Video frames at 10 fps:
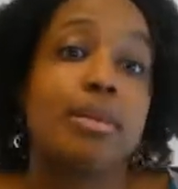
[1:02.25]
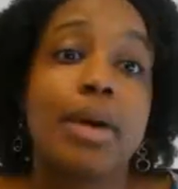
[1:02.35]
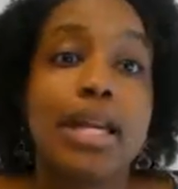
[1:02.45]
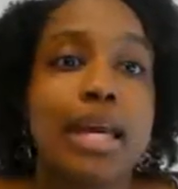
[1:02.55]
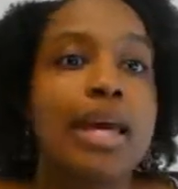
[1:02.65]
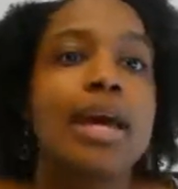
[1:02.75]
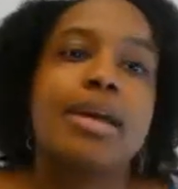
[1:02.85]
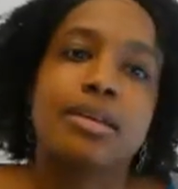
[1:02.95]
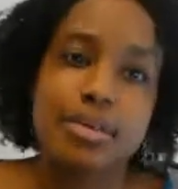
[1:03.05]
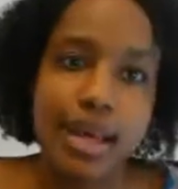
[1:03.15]
their money.
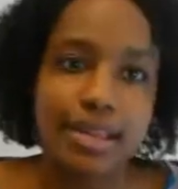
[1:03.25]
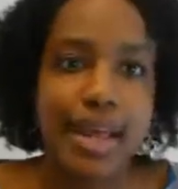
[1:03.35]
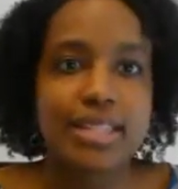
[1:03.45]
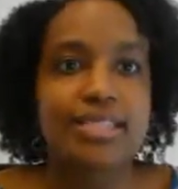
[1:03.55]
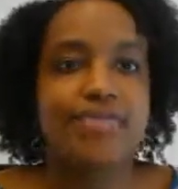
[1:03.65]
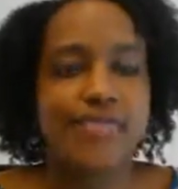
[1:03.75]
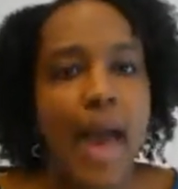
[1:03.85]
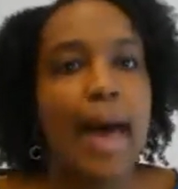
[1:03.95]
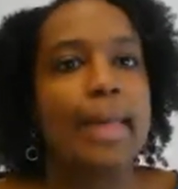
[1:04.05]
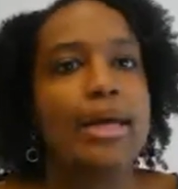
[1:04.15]
I was like, that's
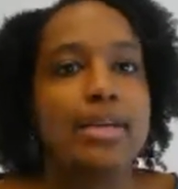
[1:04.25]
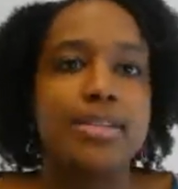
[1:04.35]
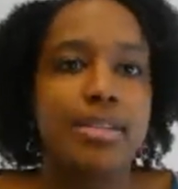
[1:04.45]
valid.